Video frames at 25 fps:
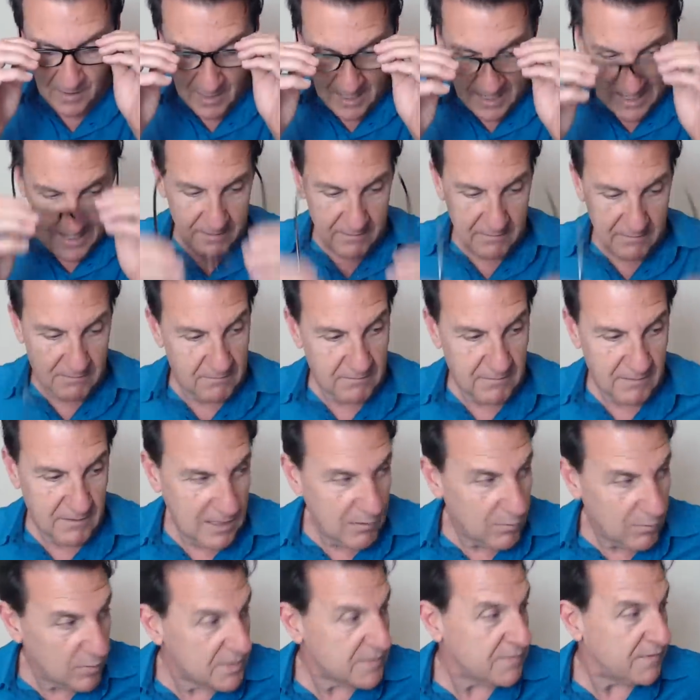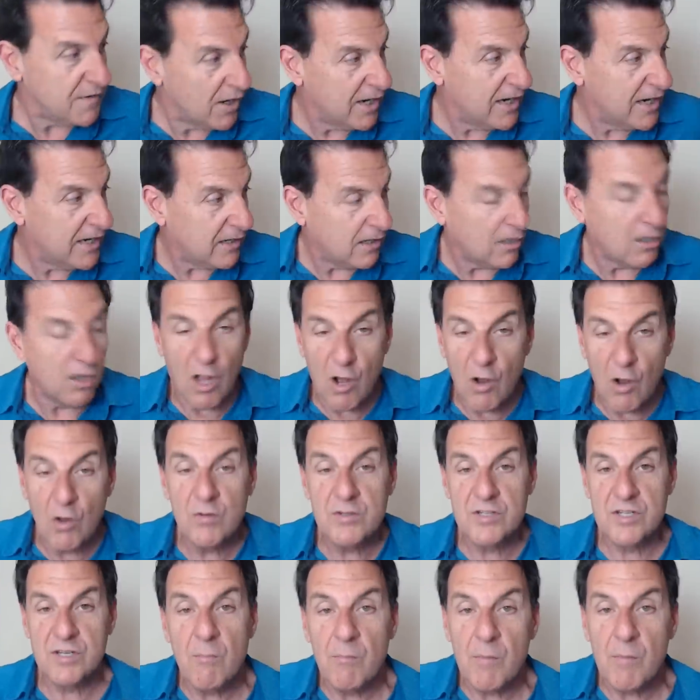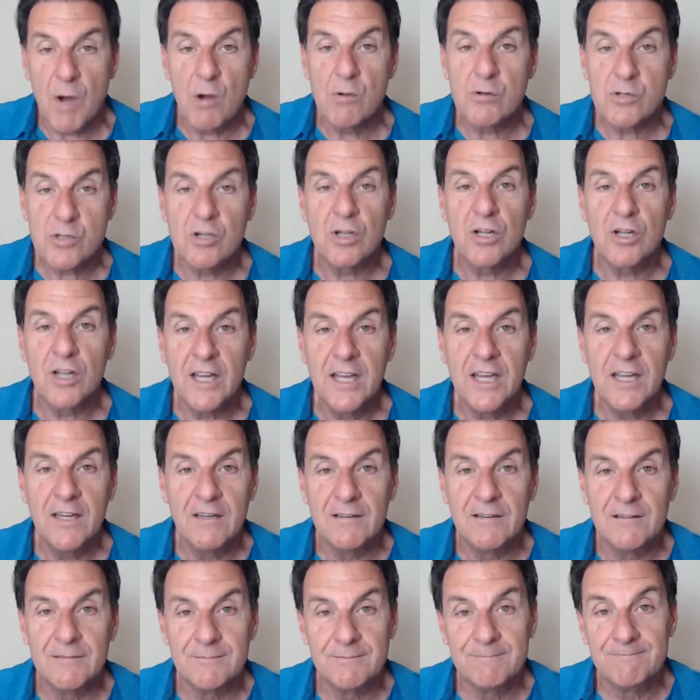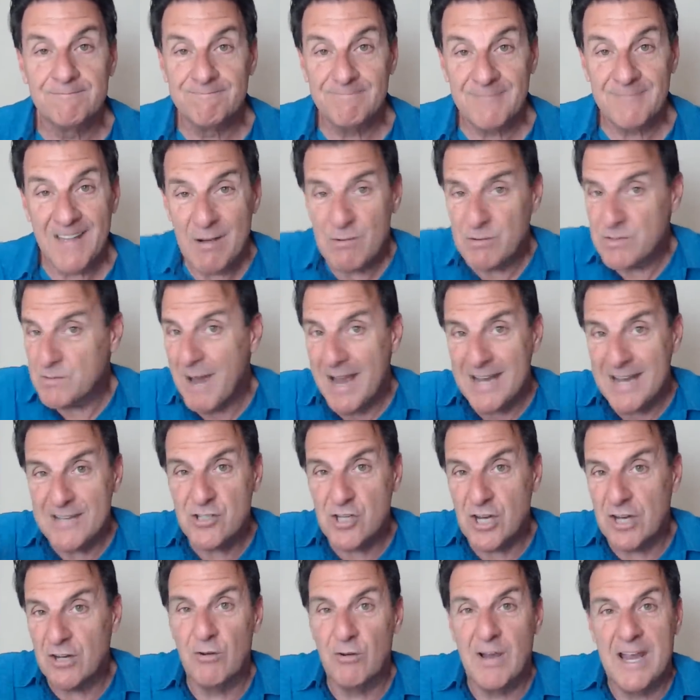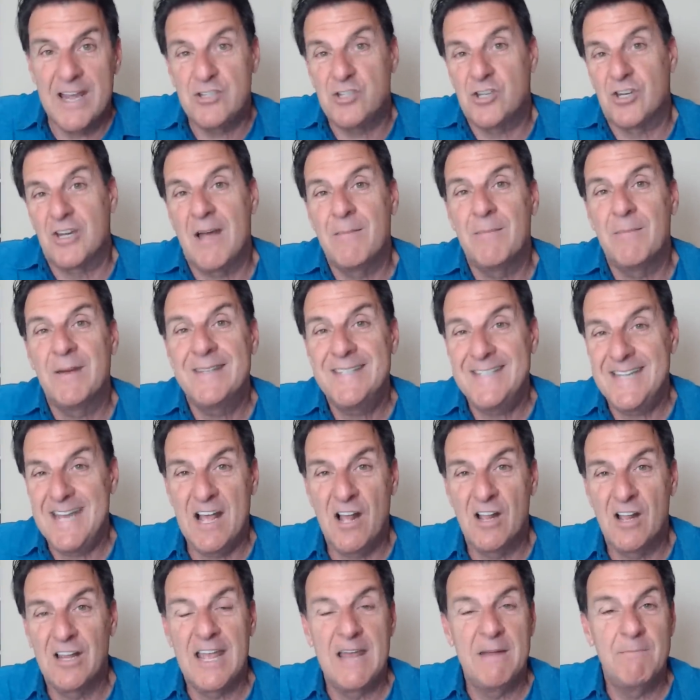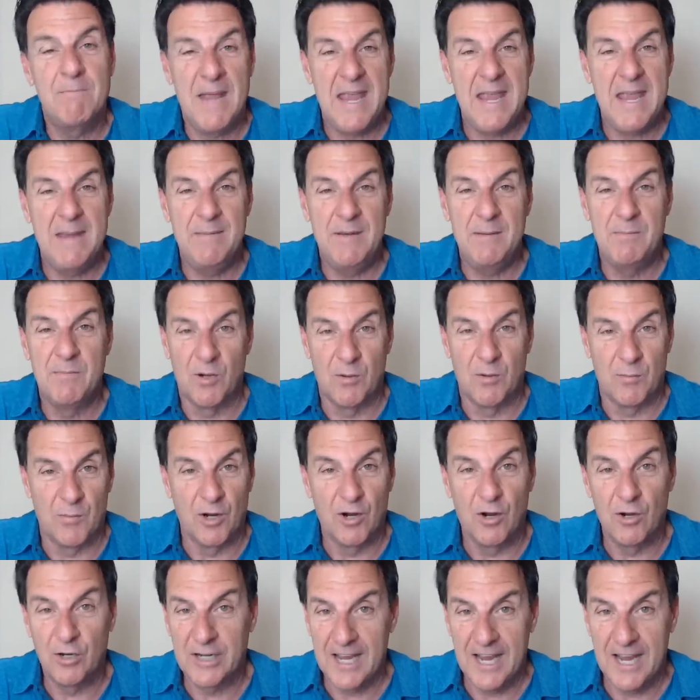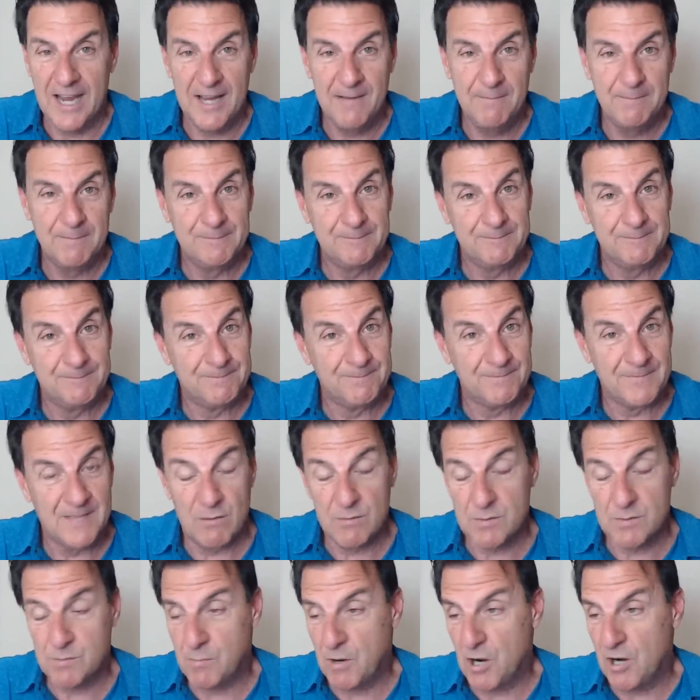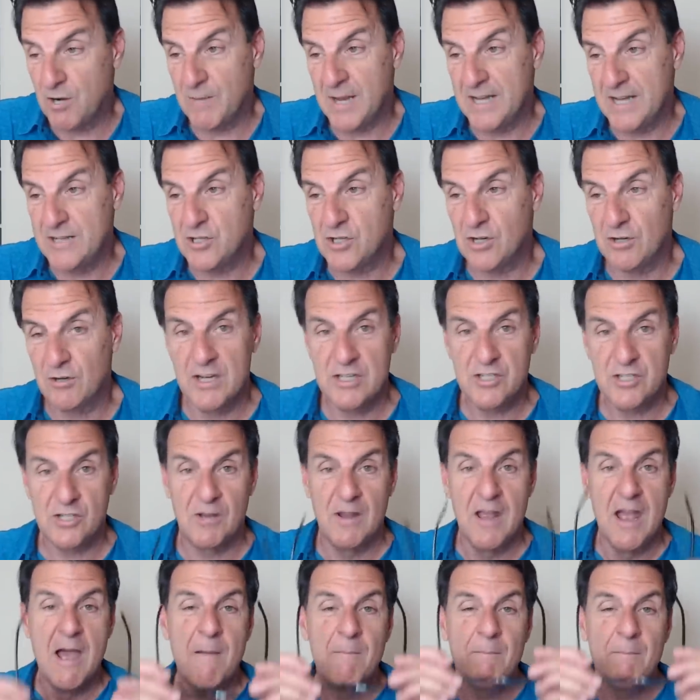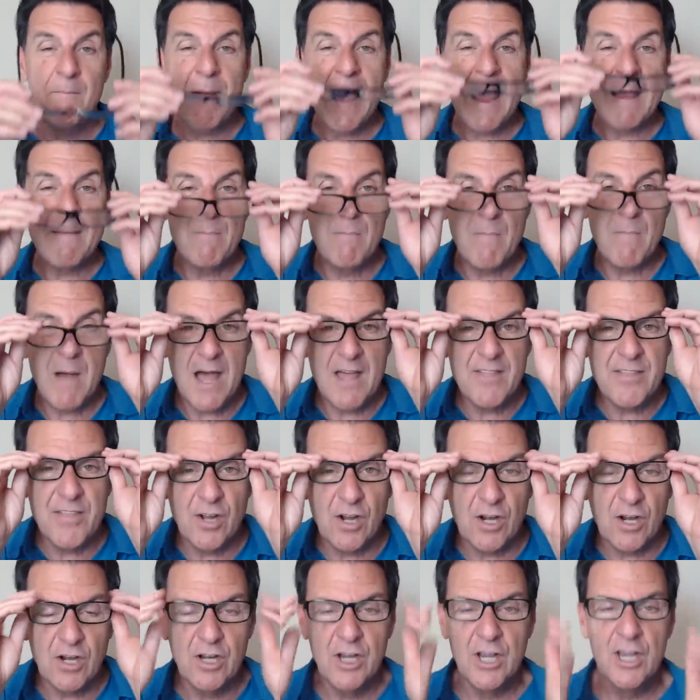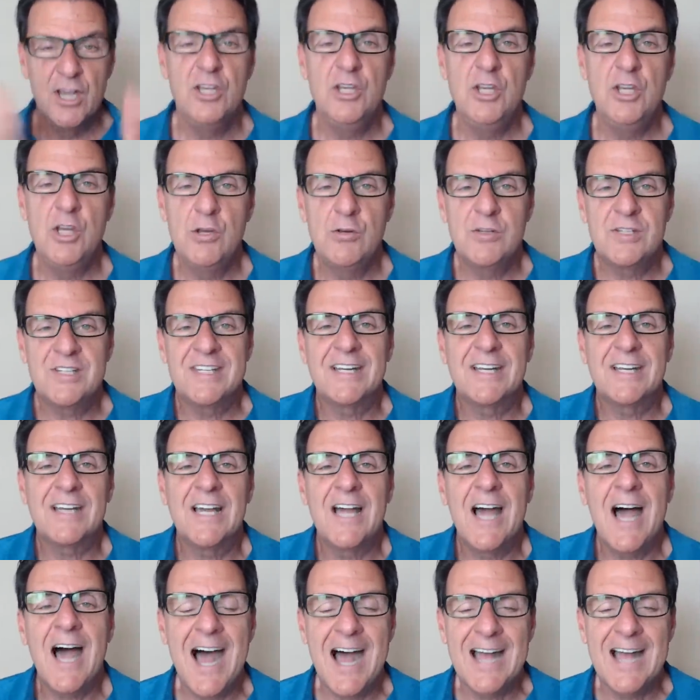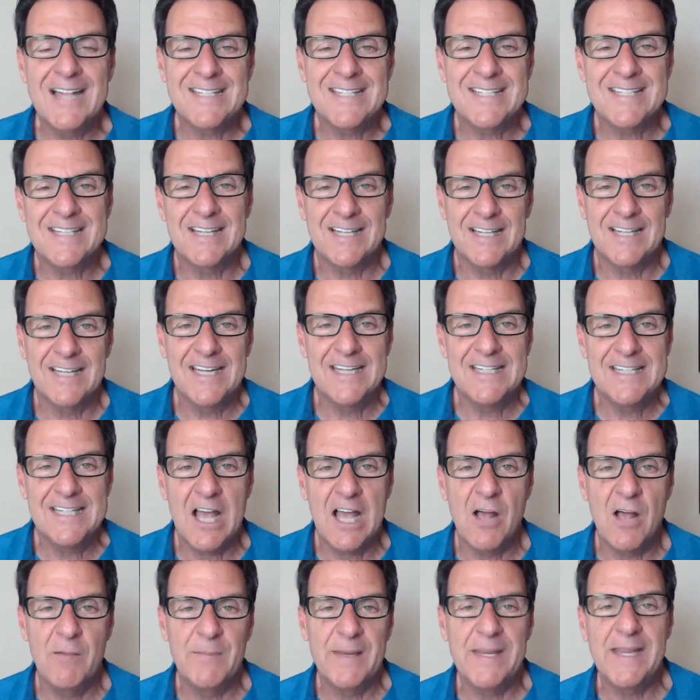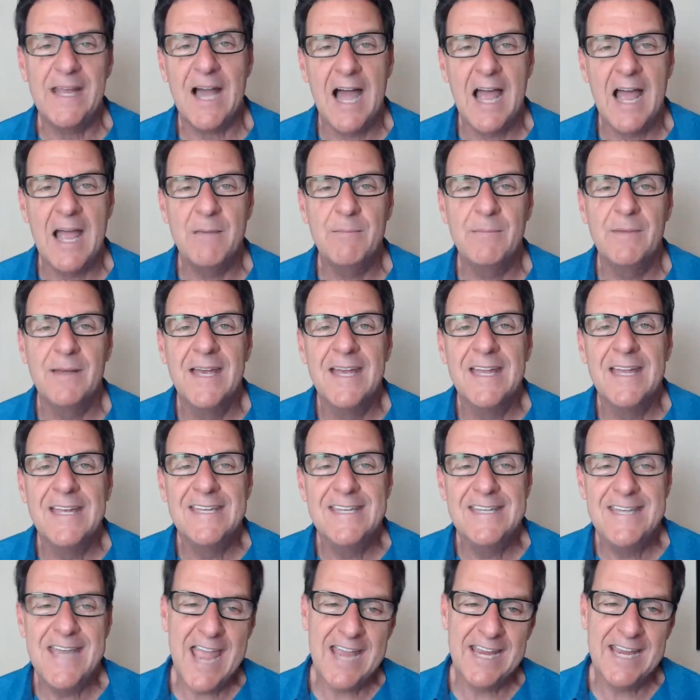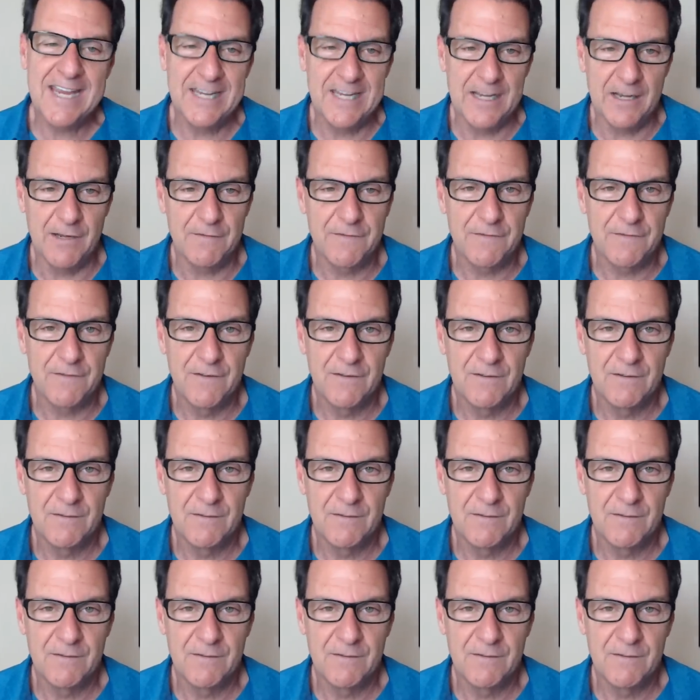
And he was very closed emotionally. That was my generation. I'm a tail end baby boomer, okay? I was part of my generation. My mother used to constantly tell me I'm negative.